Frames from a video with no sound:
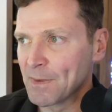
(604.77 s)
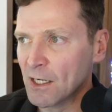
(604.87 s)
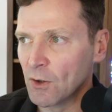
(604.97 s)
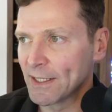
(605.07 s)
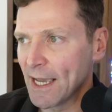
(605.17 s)

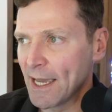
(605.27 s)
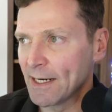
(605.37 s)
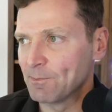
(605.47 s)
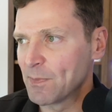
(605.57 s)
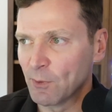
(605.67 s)
you know,
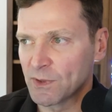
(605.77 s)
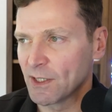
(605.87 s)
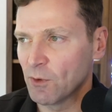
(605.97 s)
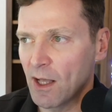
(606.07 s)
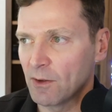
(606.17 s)
again, people will
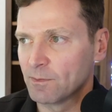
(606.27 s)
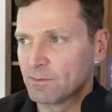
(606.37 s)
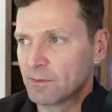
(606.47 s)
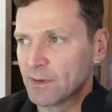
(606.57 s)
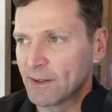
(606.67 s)
say,
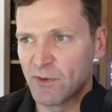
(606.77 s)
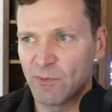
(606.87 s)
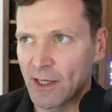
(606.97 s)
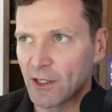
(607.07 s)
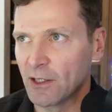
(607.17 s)
well, and we've
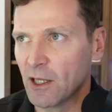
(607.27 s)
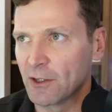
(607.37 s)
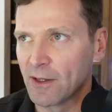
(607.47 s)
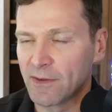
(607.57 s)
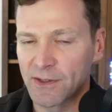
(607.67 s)
probably gone
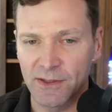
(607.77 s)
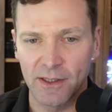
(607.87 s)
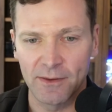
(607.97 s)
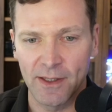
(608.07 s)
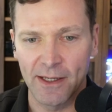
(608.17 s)
longer on this
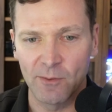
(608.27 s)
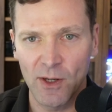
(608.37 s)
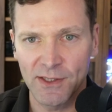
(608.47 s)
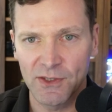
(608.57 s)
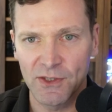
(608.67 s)
than Adam
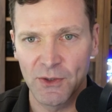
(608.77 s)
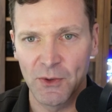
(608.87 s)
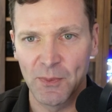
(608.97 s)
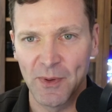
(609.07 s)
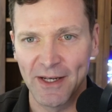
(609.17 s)
wants us
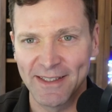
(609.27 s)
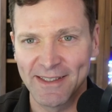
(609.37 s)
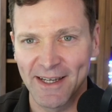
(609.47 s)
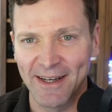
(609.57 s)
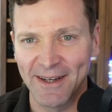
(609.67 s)
to,
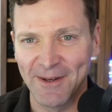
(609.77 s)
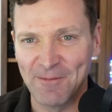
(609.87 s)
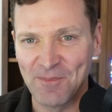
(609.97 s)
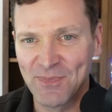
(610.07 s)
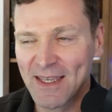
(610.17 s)
but,
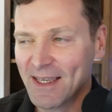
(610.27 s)
um,